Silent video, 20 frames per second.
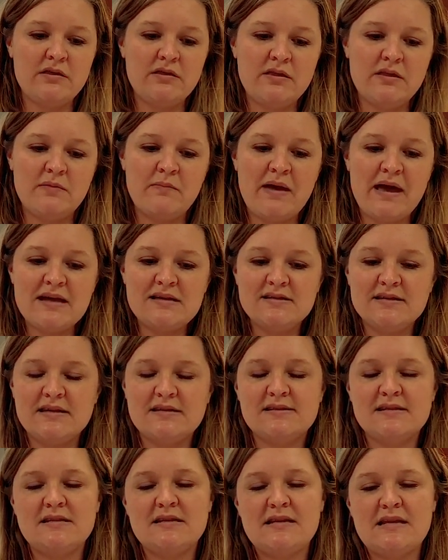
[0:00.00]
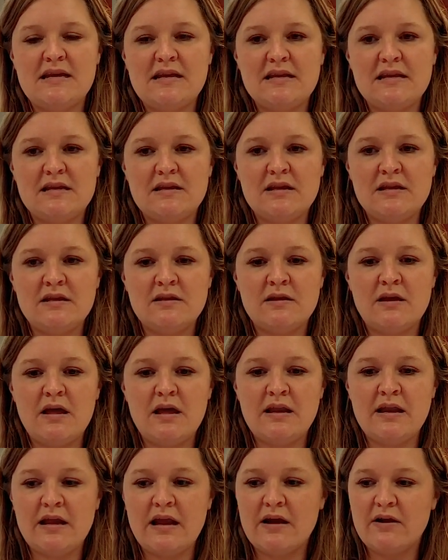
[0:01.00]
The mask isn't needed
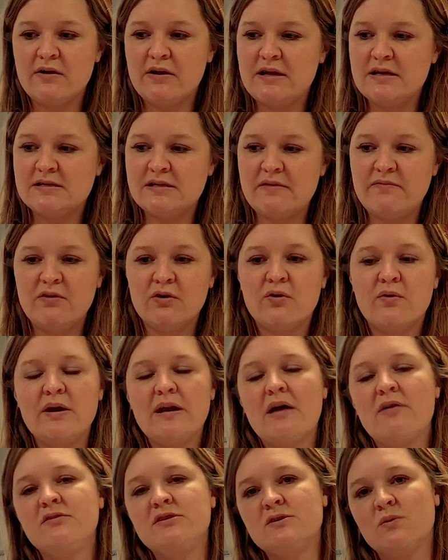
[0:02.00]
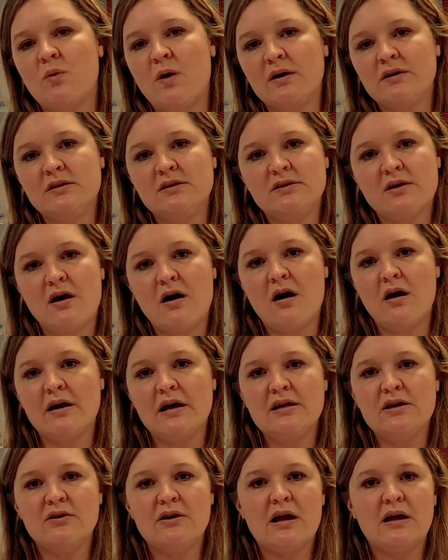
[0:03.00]
in areas, if you're going out to walk the dog
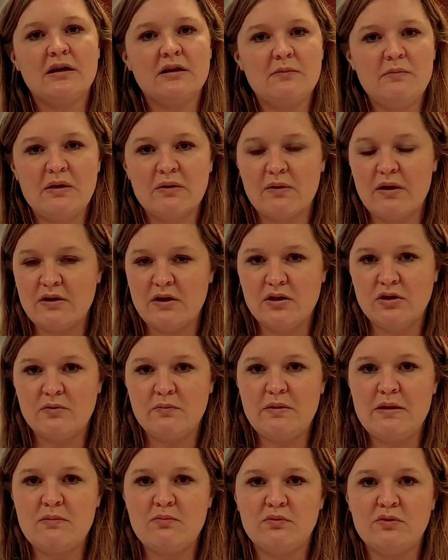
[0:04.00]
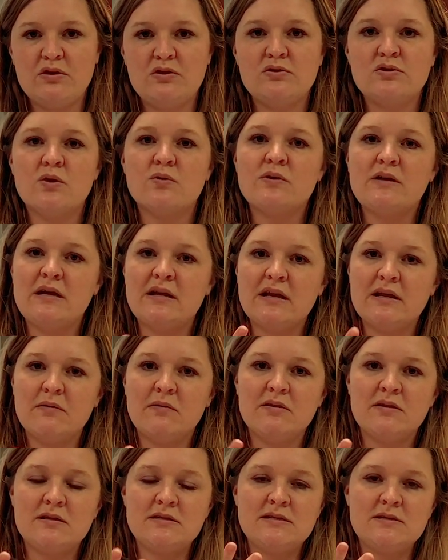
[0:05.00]
and you're not going to be around other people, you don't need
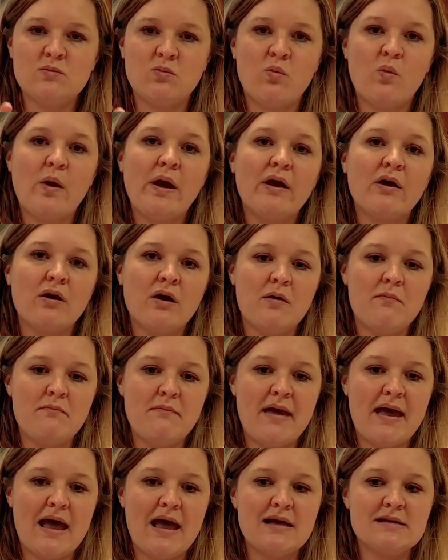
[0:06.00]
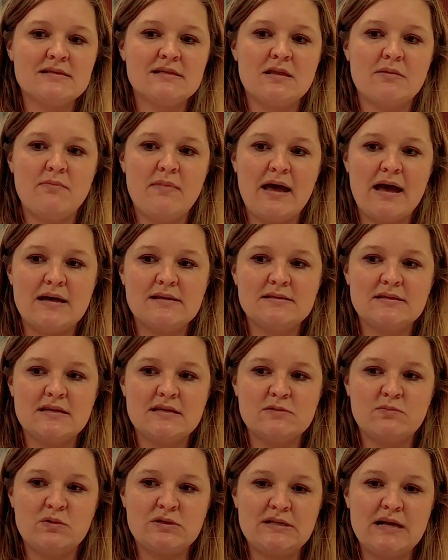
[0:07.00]
to wear a mask. The mask
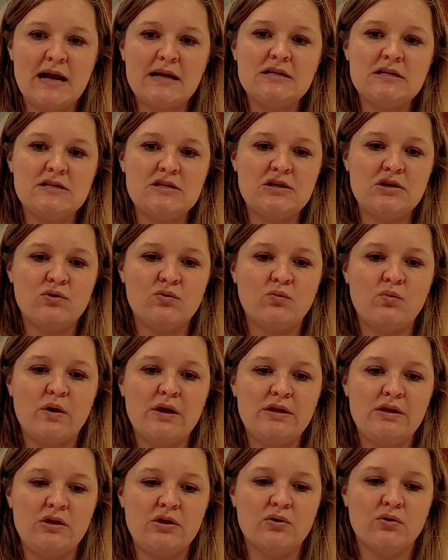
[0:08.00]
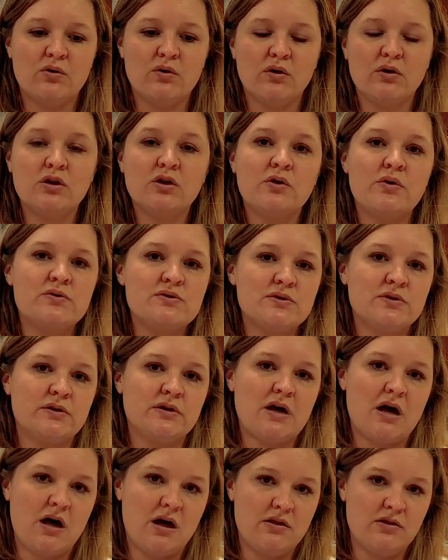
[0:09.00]
is protecting you when you're closer
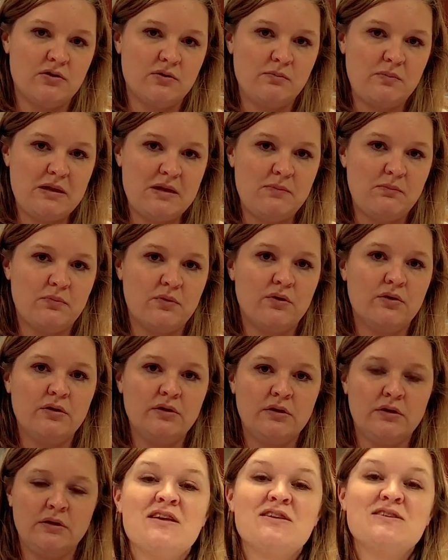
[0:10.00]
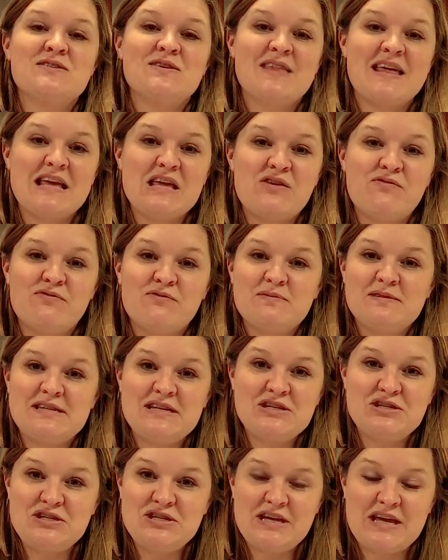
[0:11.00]
to other people. So thank you from
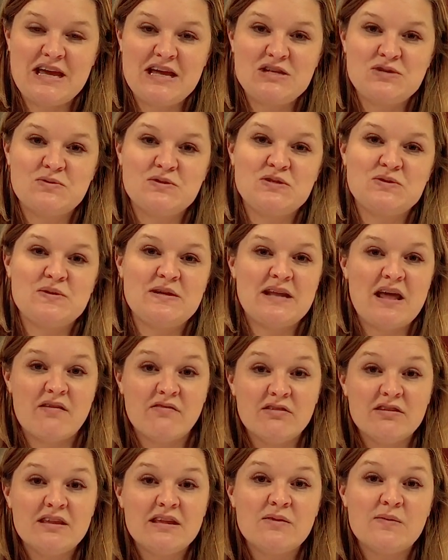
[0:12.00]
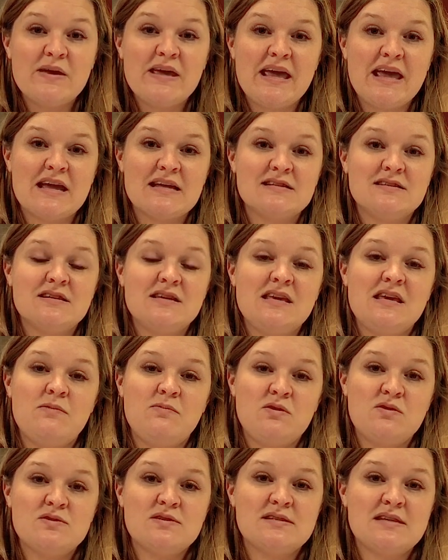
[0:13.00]
CGH. We're doing everything we can to
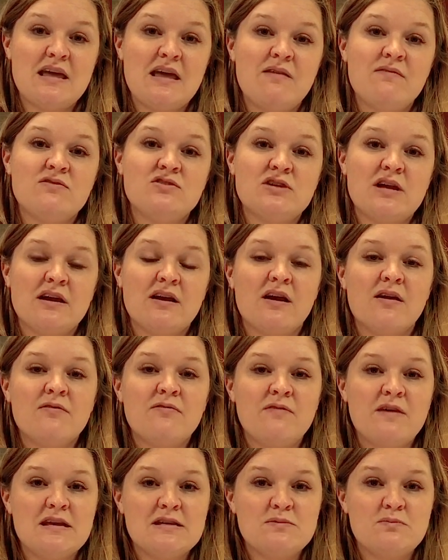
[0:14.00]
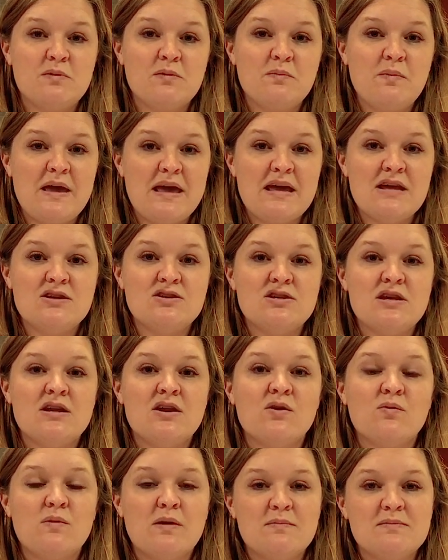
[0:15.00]
keep you safe. Check our Facebook page and
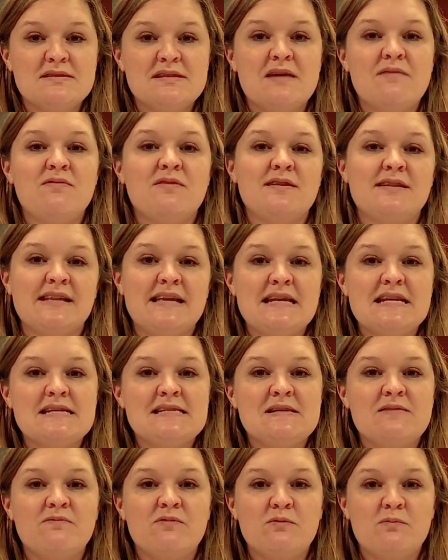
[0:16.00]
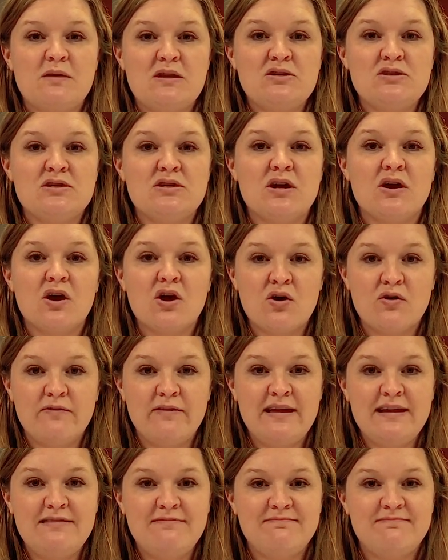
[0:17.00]
our website for the latest information on
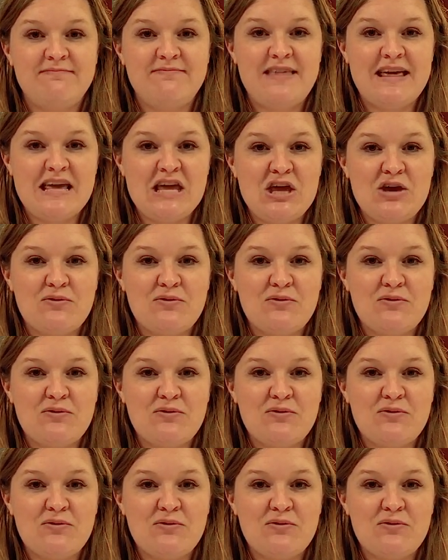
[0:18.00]
COVID. Thank